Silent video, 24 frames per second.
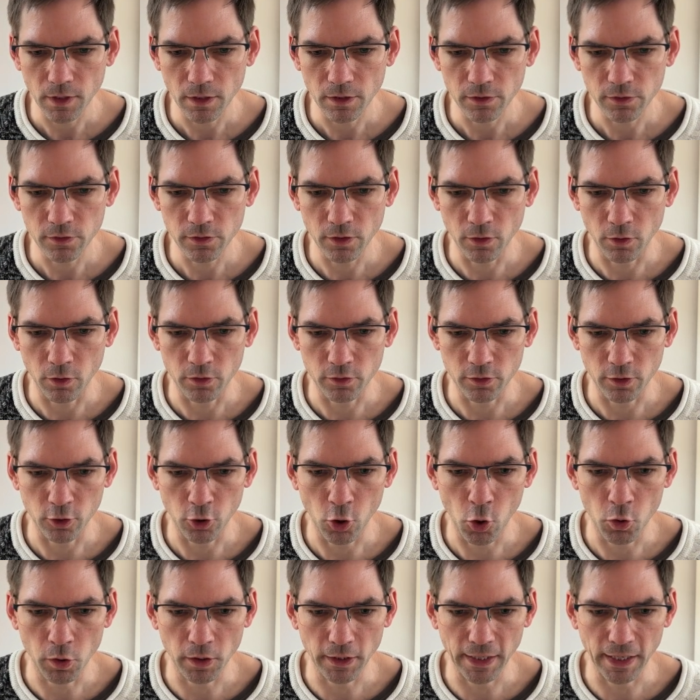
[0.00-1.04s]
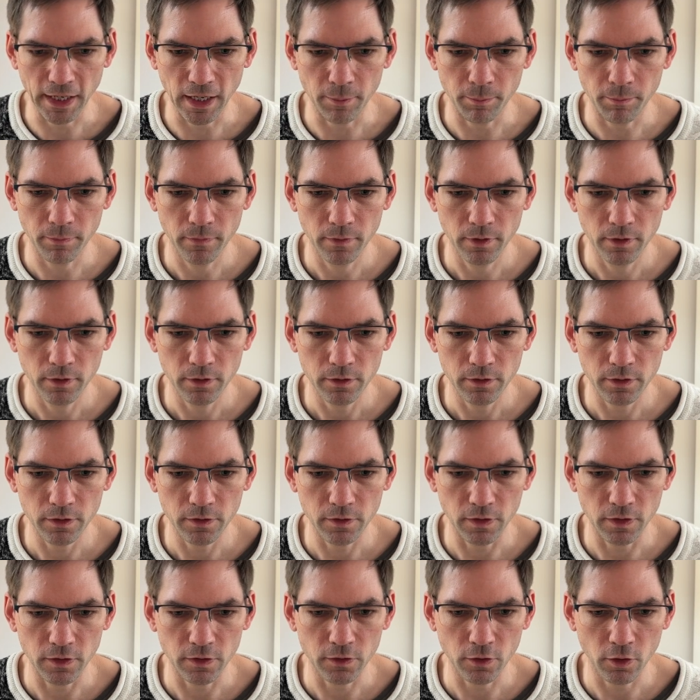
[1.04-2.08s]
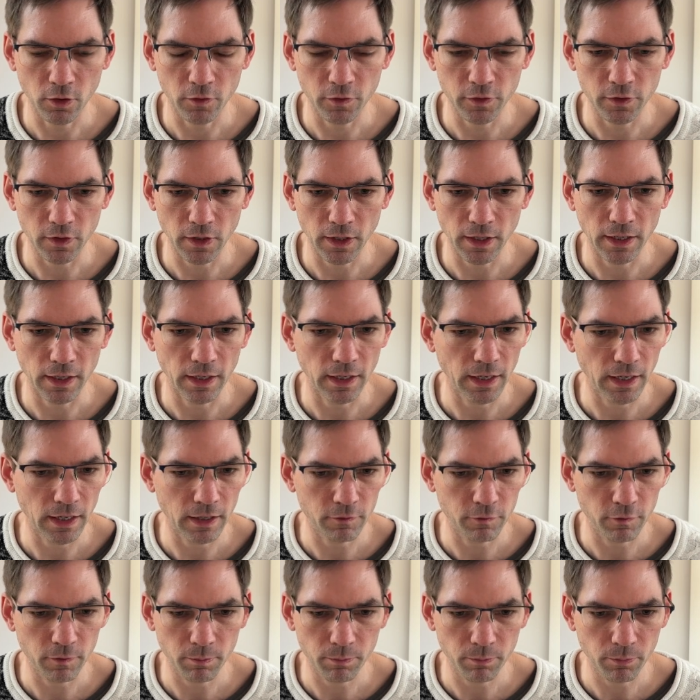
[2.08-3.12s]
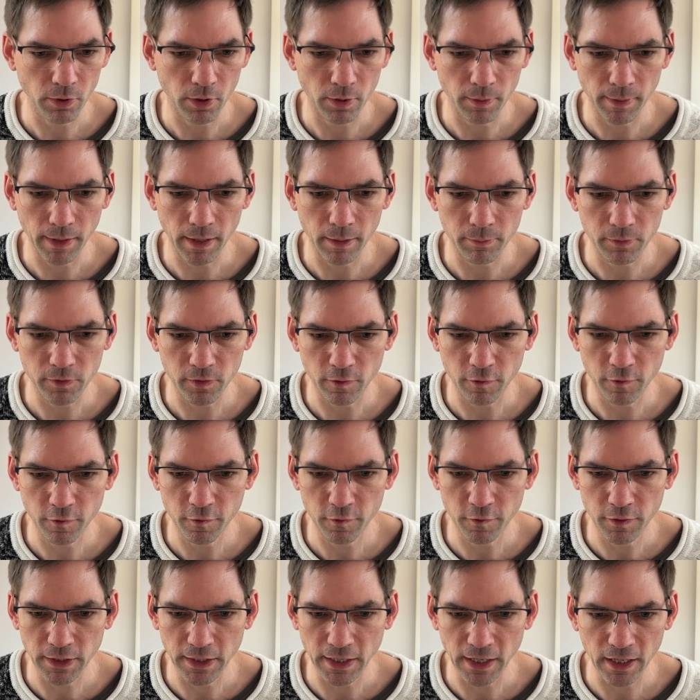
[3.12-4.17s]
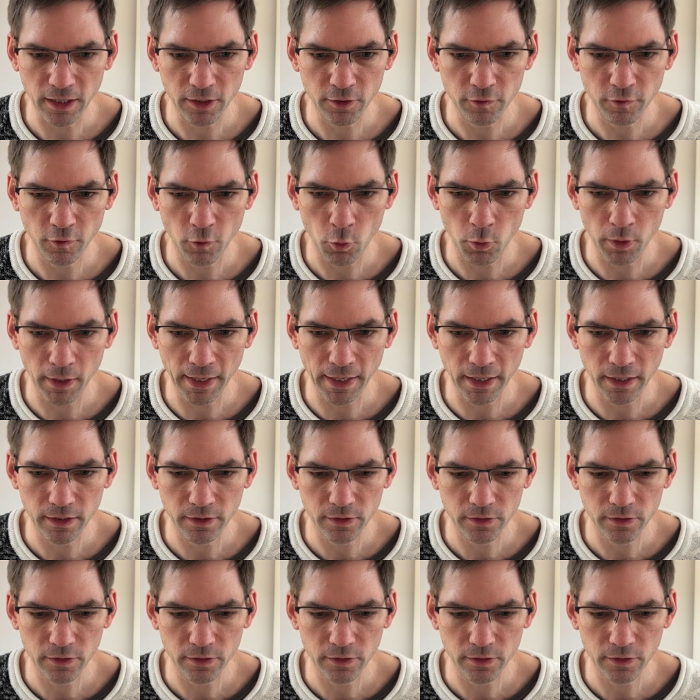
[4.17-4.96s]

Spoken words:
So it's a long game. So this is obviously perhaps a 3x, 4x.